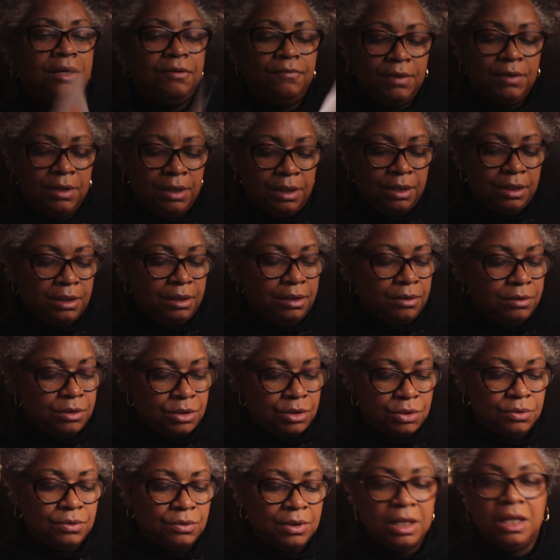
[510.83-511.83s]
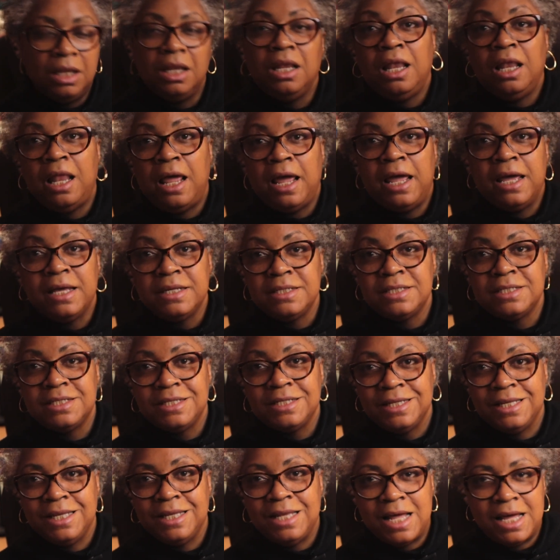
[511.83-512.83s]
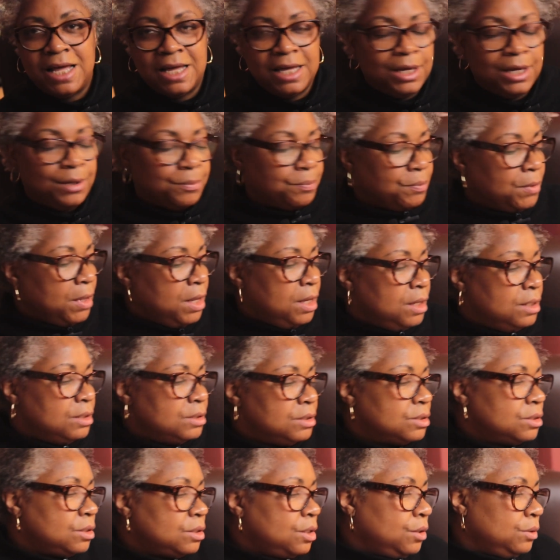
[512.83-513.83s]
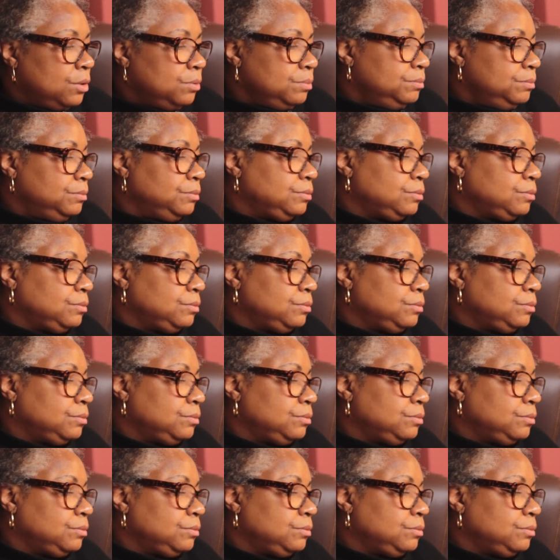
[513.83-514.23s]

even into the last line. So